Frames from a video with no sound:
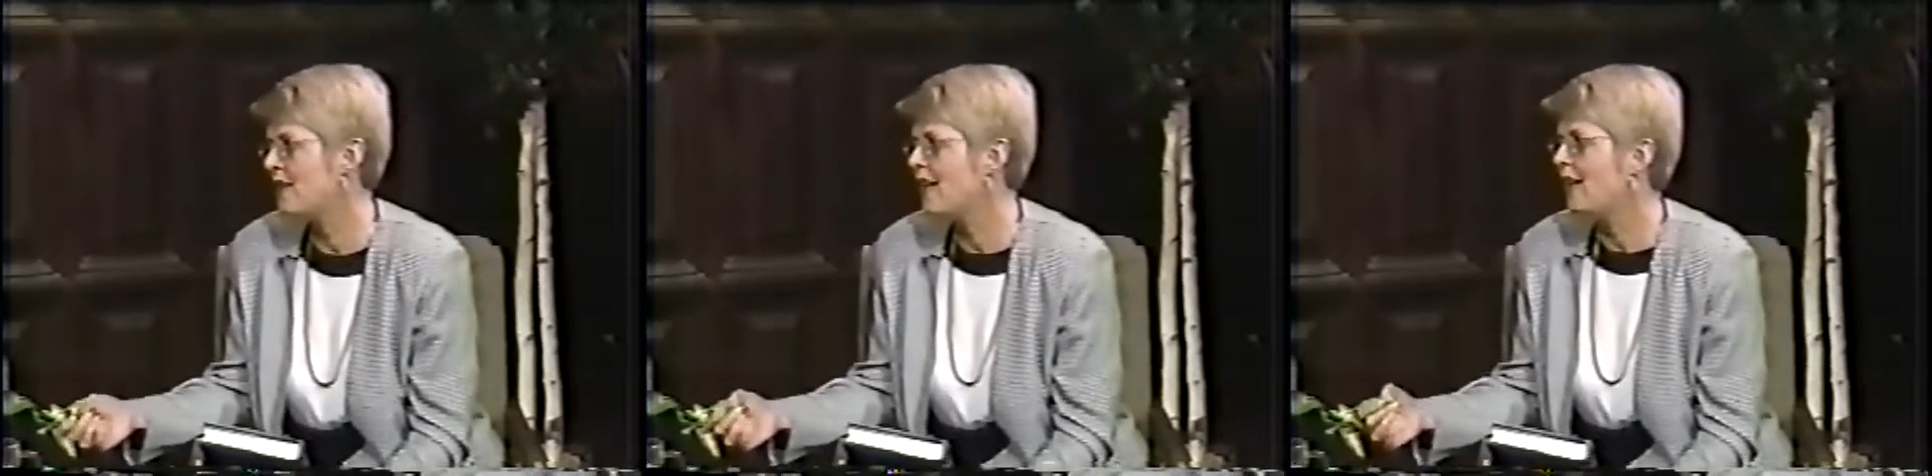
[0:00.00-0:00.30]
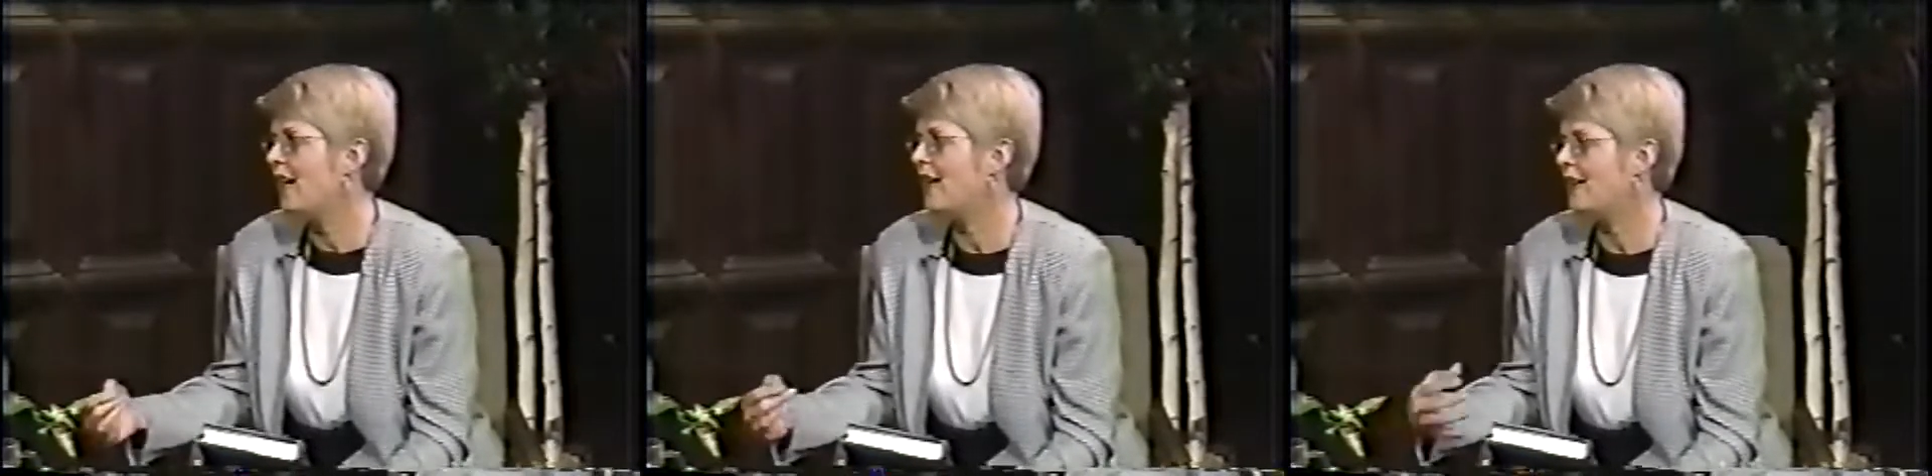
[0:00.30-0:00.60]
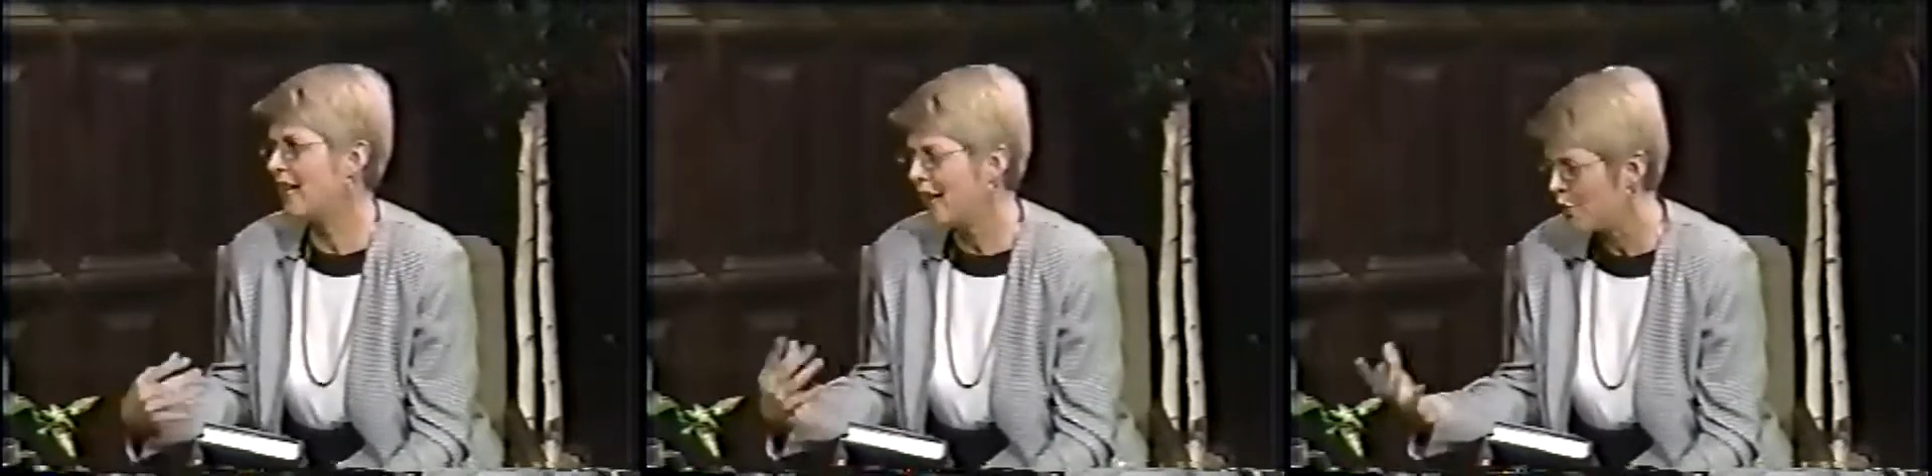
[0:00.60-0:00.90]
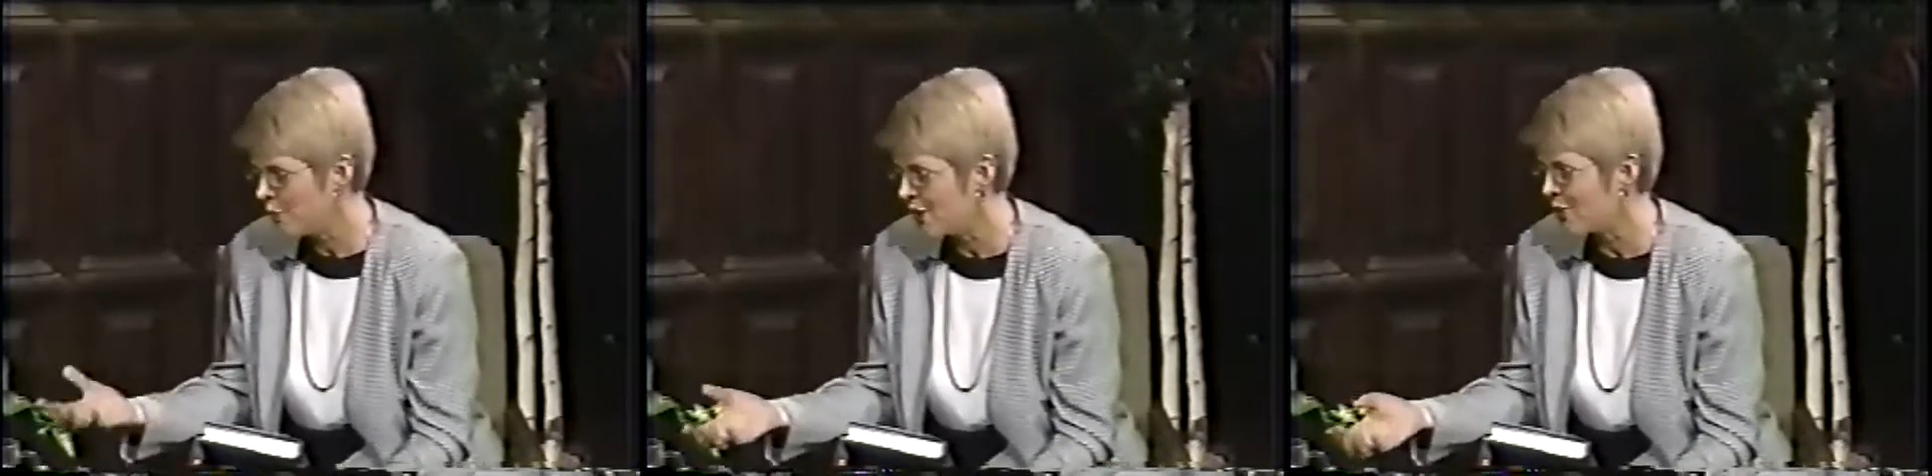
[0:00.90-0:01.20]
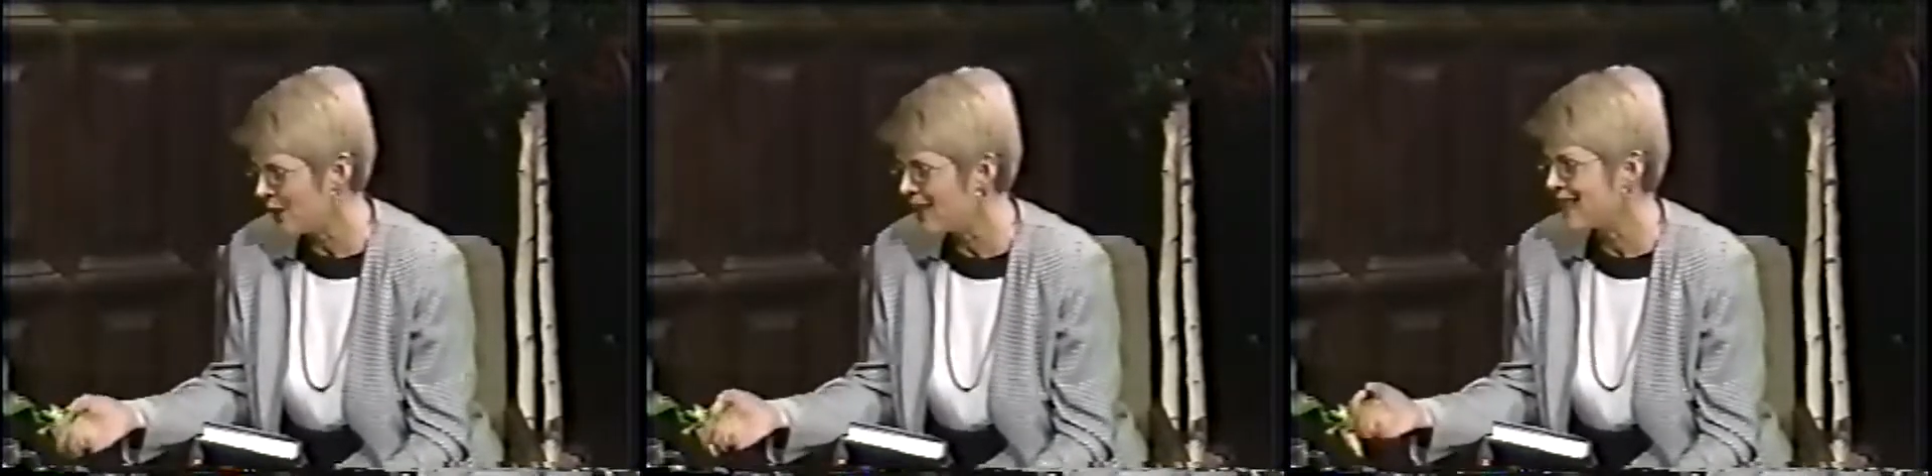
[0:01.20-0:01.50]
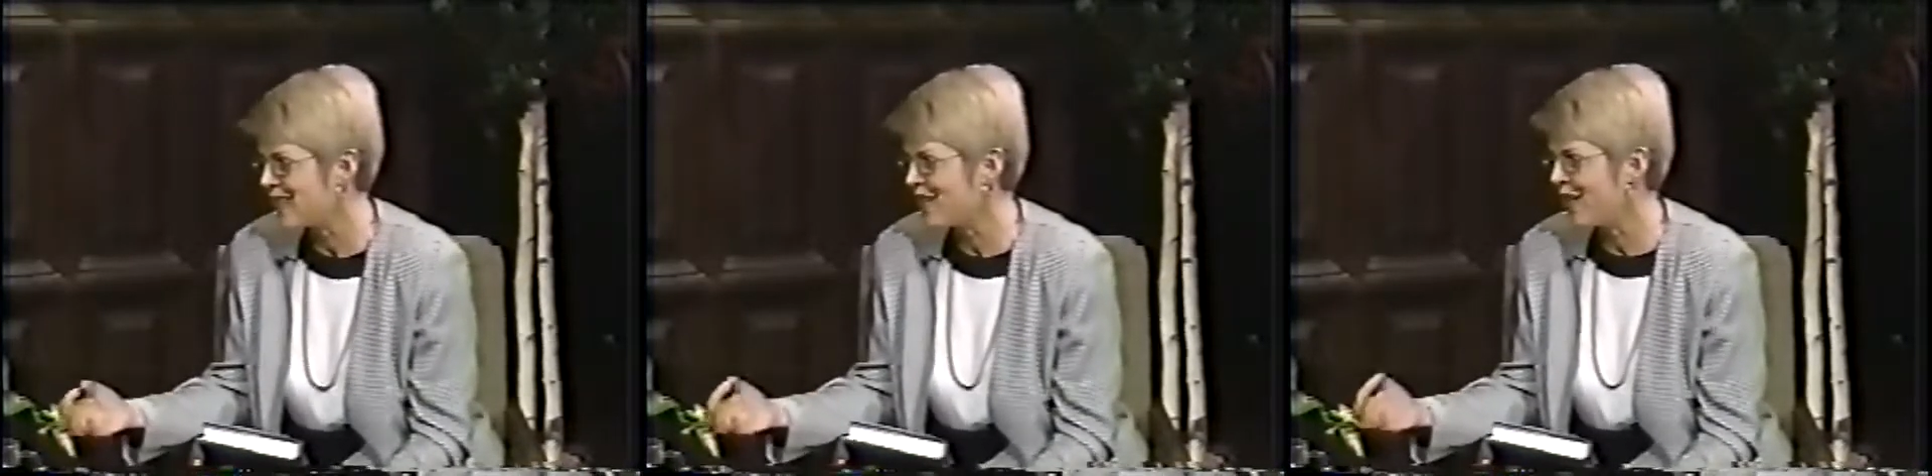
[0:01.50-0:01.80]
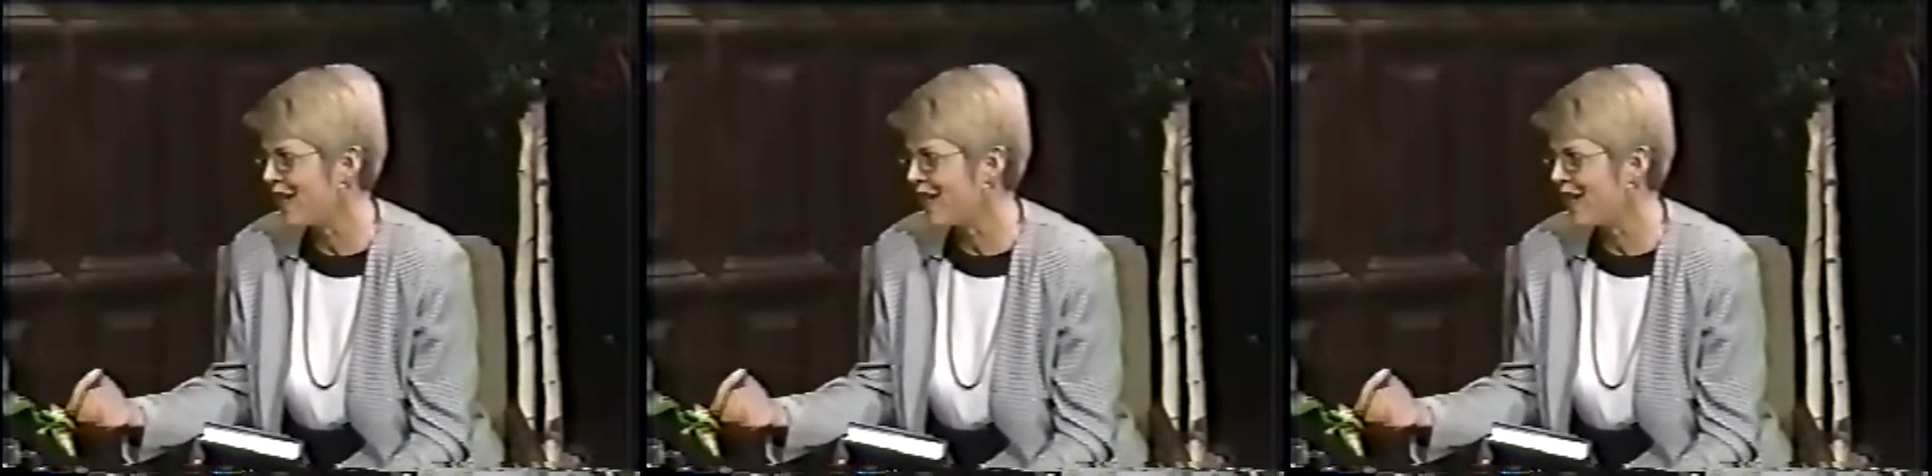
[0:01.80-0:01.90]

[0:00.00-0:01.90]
Is this something that, well, of course,